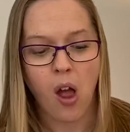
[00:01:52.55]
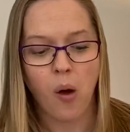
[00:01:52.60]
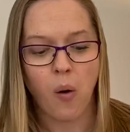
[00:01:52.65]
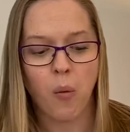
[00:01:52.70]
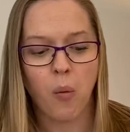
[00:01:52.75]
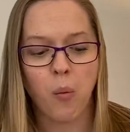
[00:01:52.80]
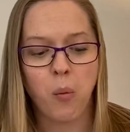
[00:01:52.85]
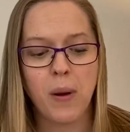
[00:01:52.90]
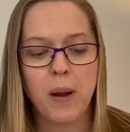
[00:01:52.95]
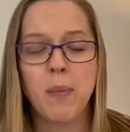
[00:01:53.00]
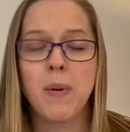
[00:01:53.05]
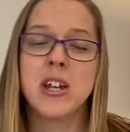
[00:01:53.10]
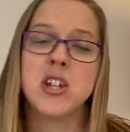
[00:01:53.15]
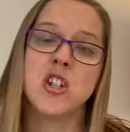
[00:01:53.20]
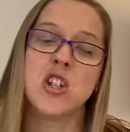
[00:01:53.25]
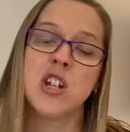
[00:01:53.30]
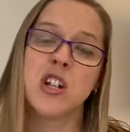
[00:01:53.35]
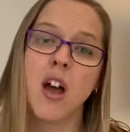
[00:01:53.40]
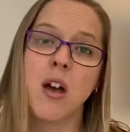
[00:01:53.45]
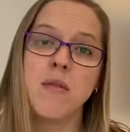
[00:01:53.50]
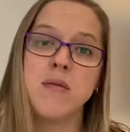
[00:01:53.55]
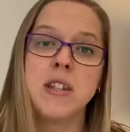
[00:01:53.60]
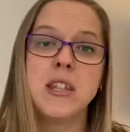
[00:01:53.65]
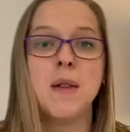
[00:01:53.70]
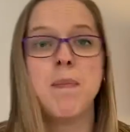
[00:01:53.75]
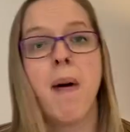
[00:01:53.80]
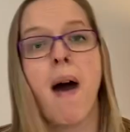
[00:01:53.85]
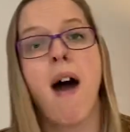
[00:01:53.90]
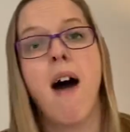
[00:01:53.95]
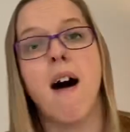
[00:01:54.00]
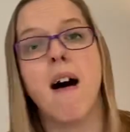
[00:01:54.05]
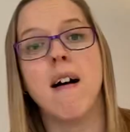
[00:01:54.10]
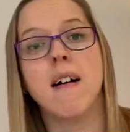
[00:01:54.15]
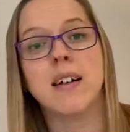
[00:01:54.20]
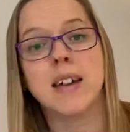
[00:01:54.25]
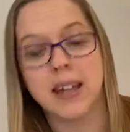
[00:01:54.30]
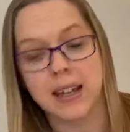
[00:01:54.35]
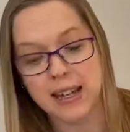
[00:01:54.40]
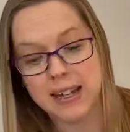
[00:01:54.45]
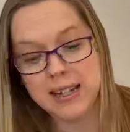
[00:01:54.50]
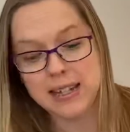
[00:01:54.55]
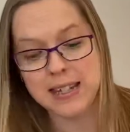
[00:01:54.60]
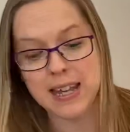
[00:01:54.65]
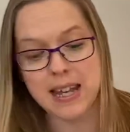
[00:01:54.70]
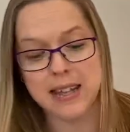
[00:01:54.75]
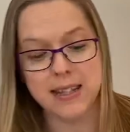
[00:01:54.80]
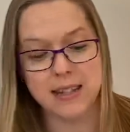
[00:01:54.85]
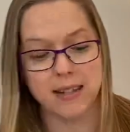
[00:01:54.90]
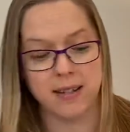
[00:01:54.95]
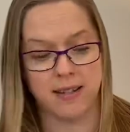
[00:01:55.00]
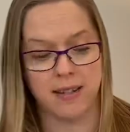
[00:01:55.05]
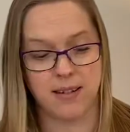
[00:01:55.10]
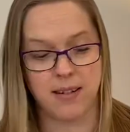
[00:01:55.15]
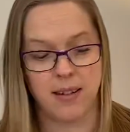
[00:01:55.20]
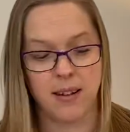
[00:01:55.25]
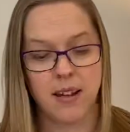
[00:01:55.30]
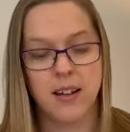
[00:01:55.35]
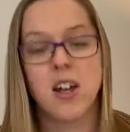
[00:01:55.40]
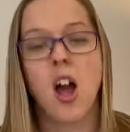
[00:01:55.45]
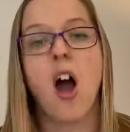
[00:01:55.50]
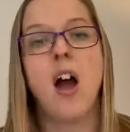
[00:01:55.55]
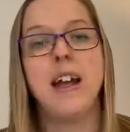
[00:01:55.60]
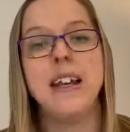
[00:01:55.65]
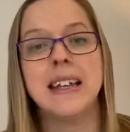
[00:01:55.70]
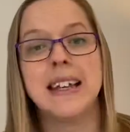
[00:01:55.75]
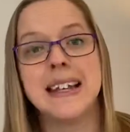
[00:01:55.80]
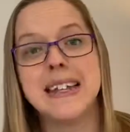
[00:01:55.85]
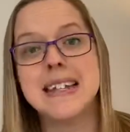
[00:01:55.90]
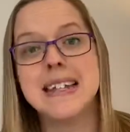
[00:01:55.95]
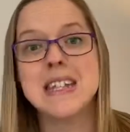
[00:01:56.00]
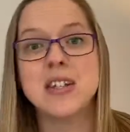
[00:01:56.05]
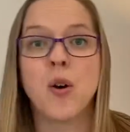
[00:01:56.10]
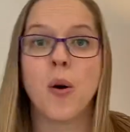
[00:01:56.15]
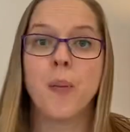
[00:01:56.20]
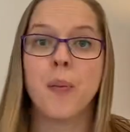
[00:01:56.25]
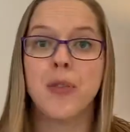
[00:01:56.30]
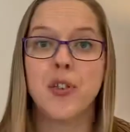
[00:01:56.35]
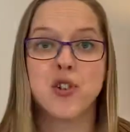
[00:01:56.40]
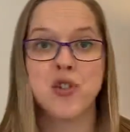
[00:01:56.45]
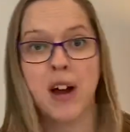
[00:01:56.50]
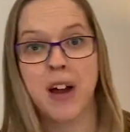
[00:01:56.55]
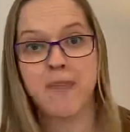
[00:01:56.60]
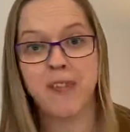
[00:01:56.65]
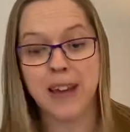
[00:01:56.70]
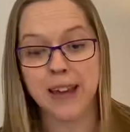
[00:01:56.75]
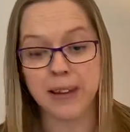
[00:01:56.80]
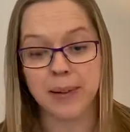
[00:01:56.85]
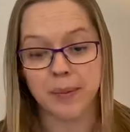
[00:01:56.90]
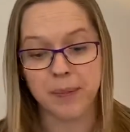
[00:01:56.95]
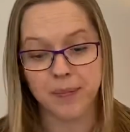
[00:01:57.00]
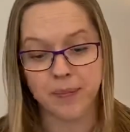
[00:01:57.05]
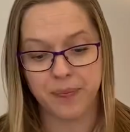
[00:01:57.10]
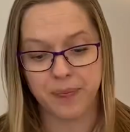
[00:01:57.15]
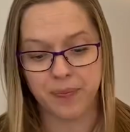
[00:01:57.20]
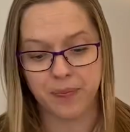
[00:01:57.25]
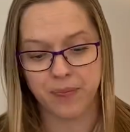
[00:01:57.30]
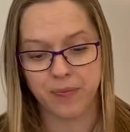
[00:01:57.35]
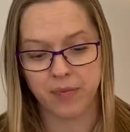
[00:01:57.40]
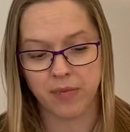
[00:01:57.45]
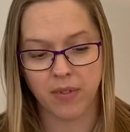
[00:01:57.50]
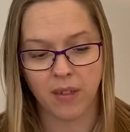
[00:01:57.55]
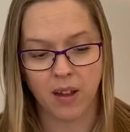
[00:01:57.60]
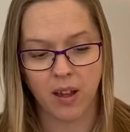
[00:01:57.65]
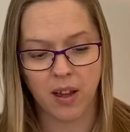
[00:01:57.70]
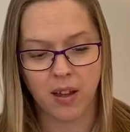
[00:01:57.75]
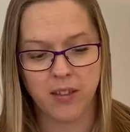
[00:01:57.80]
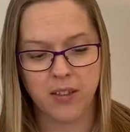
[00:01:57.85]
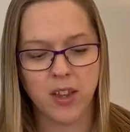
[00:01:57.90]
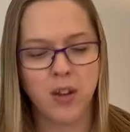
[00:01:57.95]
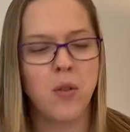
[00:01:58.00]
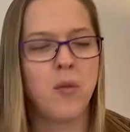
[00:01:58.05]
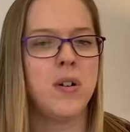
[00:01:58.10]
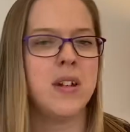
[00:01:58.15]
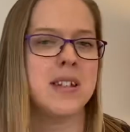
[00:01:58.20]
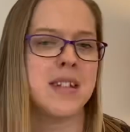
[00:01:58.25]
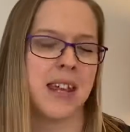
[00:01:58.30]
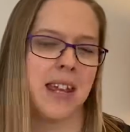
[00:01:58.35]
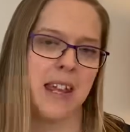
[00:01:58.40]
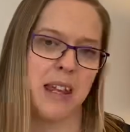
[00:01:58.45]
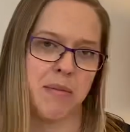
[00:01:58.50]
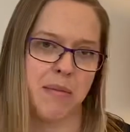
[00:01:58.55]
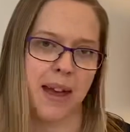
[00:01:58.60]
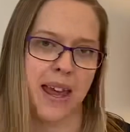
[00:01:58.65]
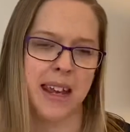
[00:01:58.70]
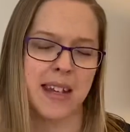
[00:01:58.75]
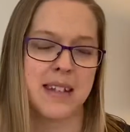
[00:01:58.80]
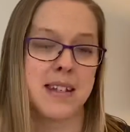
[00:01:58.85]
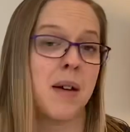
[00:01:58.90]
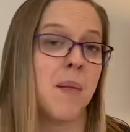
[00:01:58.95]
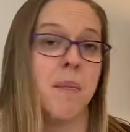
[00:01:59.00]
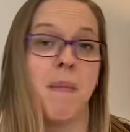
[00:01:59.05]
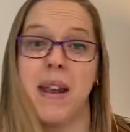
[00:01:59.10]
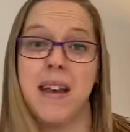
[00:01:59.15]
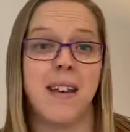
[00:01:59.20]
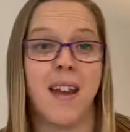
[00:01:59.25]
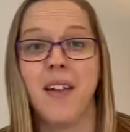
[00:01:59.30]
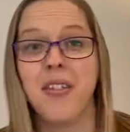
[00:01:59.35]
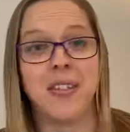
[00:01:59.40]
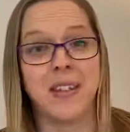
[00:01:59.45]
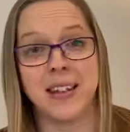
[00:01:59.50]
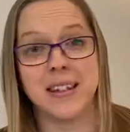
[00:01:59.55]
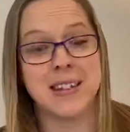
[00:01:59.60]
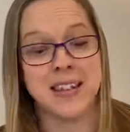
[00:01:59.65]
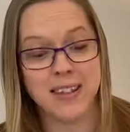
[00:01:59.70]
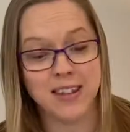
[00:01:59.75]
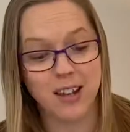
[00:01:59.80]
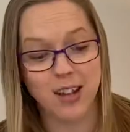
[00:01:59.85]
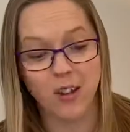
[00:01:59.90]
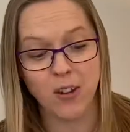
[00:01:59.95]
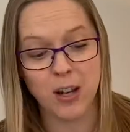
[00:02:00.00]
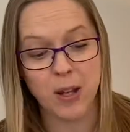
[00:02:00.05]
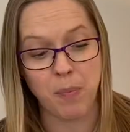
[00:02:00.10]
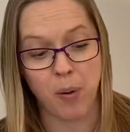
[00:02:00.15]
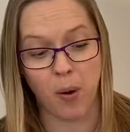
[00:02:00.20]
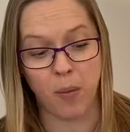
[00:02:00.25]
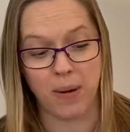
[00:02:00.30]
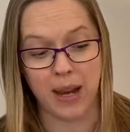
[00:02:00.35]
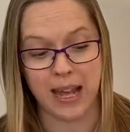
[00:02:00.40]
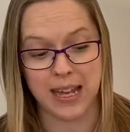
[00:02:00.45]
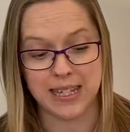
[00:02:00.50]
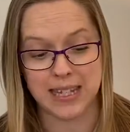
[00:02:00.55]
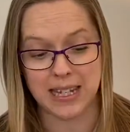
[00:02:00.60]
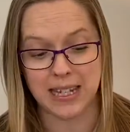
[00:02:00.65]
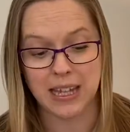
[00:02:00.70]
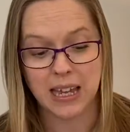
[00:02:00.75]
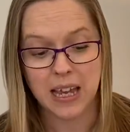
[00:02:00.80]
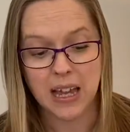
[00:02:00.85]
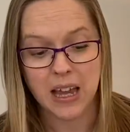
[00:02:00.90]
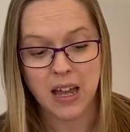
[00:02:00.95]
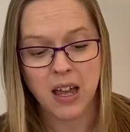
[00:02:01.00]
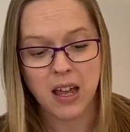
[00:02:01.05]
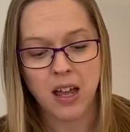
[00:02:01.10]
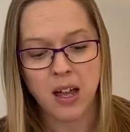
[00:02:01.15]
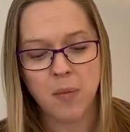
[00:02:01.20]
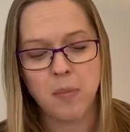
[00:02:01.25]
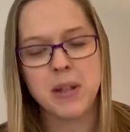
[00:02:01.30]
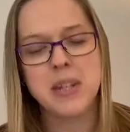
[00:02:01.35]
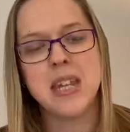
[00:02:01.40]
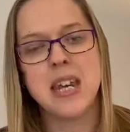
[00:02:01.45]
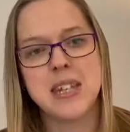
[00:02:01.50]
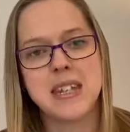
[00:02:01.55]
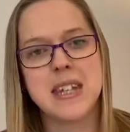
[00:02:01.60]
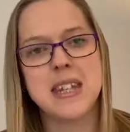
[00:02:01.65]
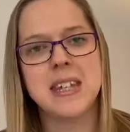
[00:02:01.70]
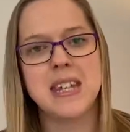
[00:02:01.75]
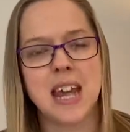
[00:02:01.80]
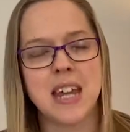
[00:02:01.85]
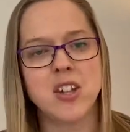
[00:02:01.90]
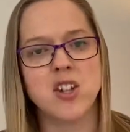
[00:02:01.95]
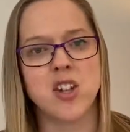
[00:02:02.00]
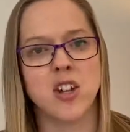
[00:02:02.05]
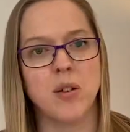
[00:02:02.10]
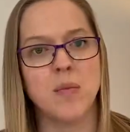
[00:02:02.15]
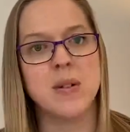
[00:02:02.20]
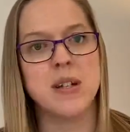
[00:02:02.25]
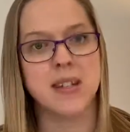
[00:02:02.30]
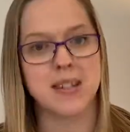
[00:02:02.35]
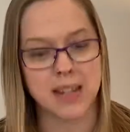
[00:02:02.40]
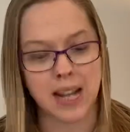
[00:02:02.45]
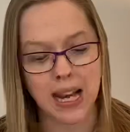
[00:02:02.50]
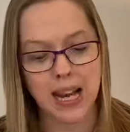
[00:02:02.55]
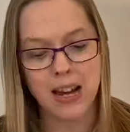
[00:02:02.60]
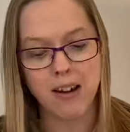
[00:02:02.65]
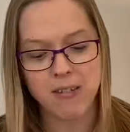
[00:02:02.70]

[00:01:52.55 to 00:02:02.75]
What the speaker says: "We wish to go to the park," he said. "Kindly stop the traffic." The noise he made meant nothing to the lollipop lady, but his intention was as clear